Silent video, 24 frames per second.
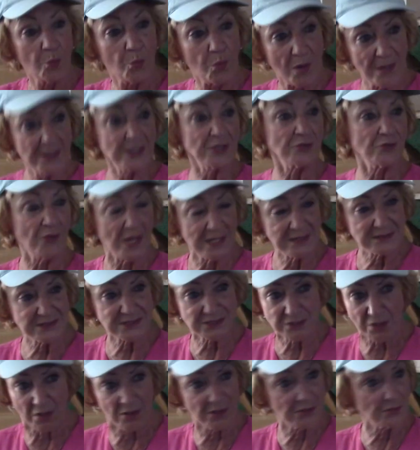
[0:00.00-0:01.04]
what a great
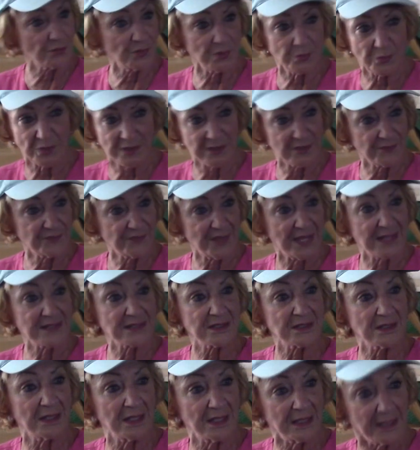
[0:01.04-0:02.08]
start, and we want to thank
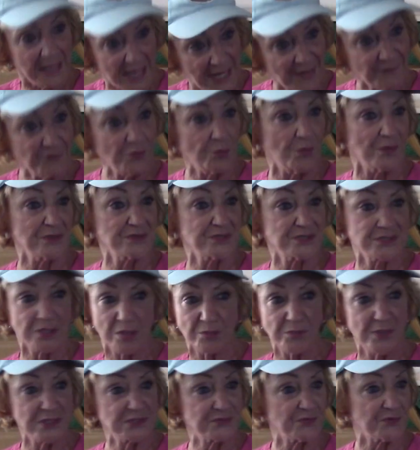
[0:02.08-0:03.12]
everyone so
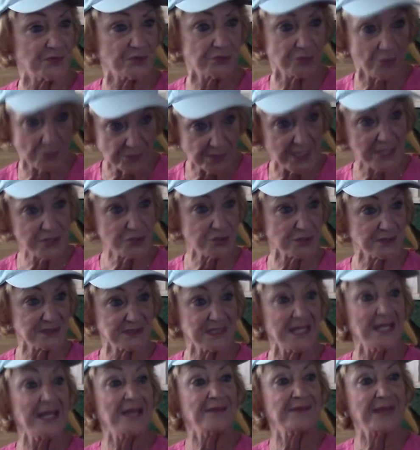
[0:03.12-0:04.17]
much for the donations
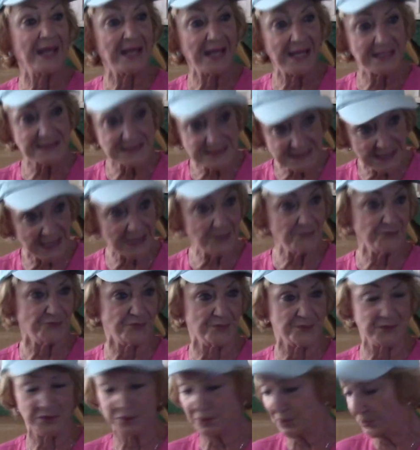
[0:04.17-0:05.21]
that has come
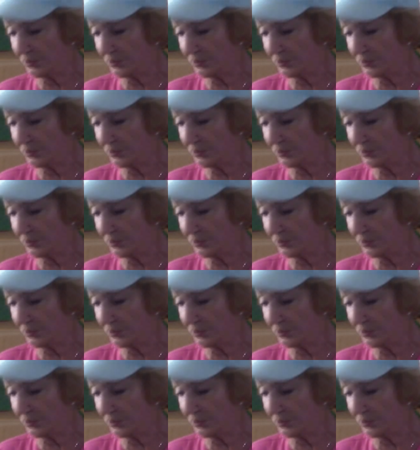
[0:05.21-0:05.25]
from the